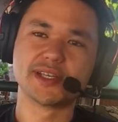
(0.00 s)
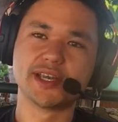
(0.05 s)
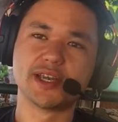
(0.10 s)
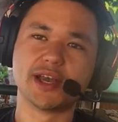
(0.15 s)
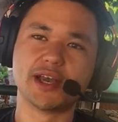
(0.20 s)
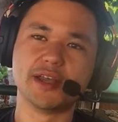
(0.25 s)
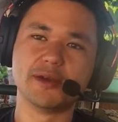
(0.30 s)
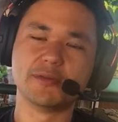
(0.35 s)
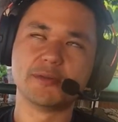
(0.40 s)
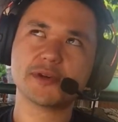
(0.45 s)

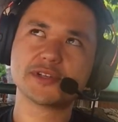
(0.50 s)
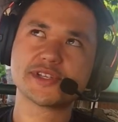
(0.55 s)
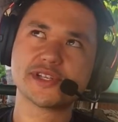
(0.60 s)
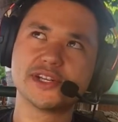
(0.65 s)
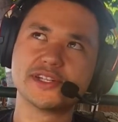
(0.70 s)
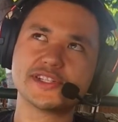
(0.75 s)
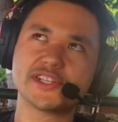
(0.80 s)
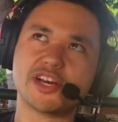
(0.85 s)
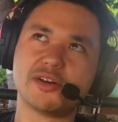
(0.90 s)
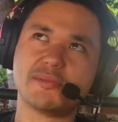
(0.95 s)
It wasn't
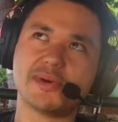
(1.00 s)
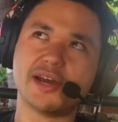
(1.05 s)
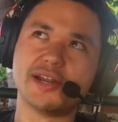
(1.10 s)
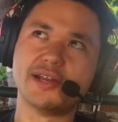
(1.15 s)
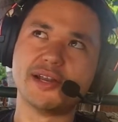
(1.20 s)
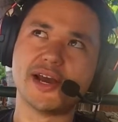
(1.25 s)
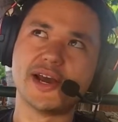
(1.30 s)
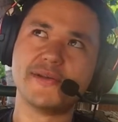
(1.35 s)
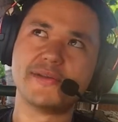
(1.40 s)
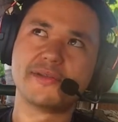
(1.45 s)
until my
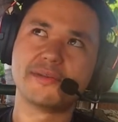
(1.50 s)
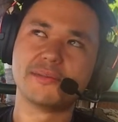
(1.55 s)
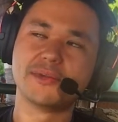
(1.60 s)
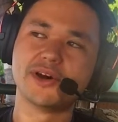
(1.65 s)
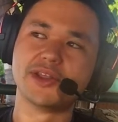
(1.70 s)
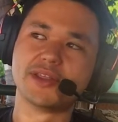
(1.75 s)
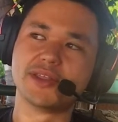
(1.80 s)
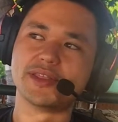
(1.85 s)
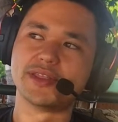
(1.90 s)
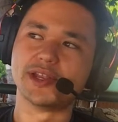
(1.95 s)
9th
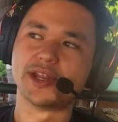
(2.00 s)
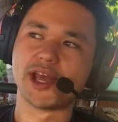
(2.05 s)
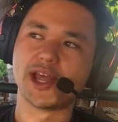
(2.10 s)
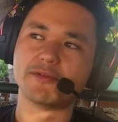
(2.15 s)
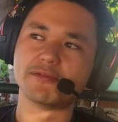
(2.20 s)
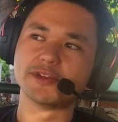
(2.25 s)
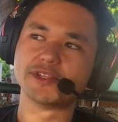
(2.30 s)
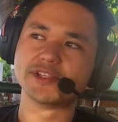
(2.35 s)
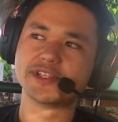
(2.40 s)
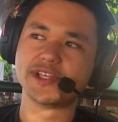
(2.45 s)
month that I
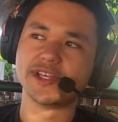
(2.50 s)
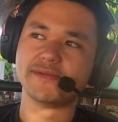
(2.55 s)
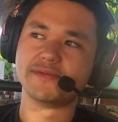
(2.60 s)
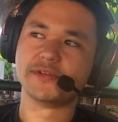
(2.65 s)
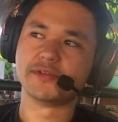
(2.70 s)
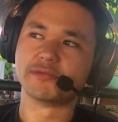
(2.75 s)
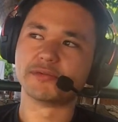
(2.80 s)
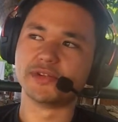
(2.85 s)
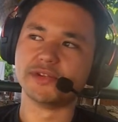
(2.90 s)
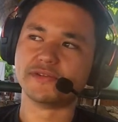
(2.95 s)
received the
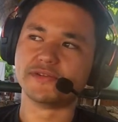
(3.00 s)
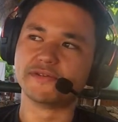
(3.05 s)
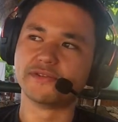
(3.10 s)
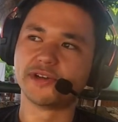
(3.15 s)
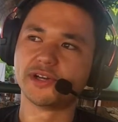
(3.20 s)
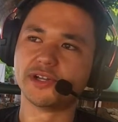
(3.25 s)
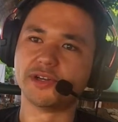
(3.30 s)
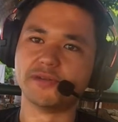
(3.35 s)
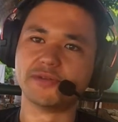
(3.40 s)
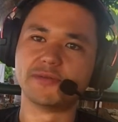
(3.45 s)

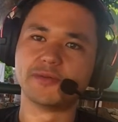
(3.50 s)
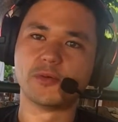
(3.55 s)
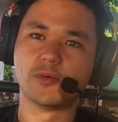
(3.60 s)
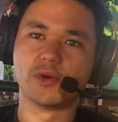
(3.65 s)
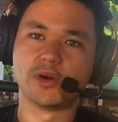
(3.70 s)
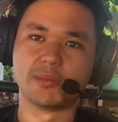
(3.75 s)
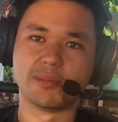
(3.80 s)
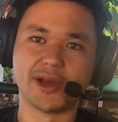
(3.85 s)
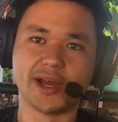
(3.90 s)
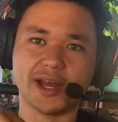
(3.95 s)
refund
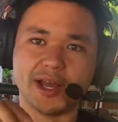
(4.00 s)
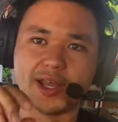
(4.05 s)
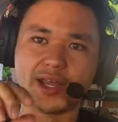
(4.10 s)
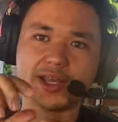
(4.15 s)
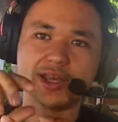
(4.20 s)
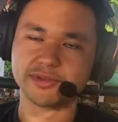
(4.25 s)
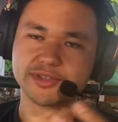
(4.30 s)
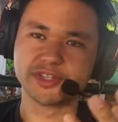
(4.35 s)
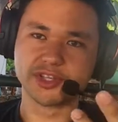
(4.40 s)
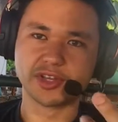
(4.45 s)
for my
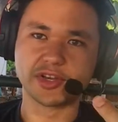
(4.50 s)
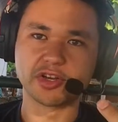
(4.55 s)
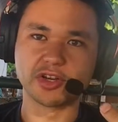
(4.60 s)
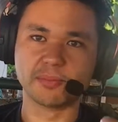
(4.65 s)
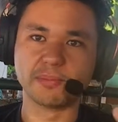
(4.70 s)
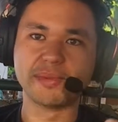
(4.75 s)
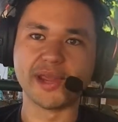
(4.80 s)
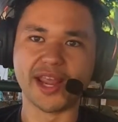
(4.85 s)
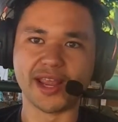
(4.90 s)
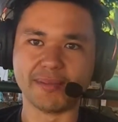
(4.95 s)
secured
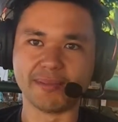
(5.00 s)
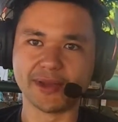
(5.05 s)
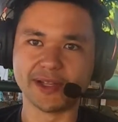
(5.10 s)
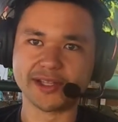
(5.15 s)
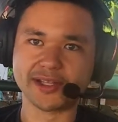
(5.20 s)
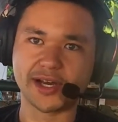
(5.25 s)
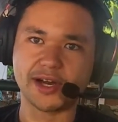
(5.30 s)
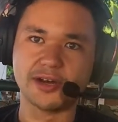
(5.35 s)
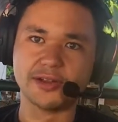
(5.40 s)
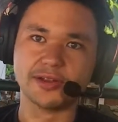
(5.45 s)
payment
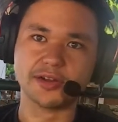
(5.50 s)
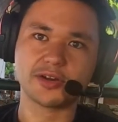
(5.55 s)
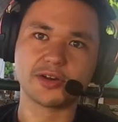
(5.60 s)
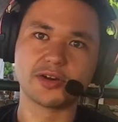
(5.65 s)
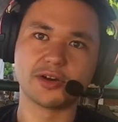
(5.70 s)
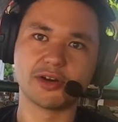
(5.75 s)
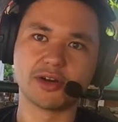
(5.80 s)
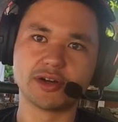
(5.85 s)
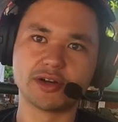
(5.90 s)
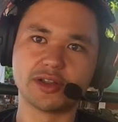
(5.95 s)
on the
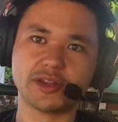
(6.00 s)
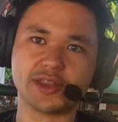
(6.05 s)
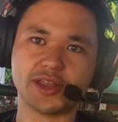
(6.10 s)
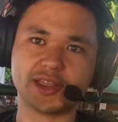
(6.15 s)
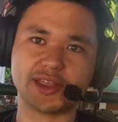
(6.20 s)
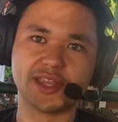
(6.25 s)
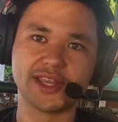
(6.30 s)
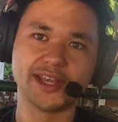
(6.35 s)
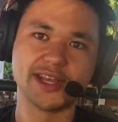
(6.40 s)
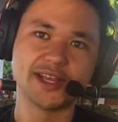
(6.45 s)
card that
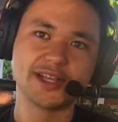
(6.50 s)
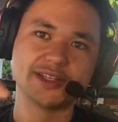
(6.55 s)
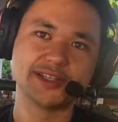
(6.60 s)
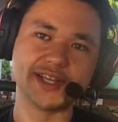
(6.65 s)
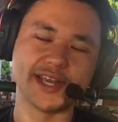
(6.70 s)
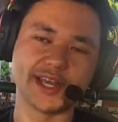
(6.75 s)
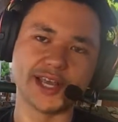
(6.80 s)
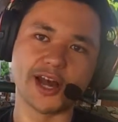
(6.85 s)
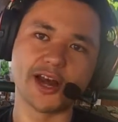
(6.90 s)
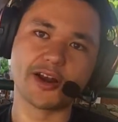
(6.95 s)
they
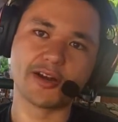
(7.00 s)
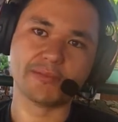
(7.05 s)
take out of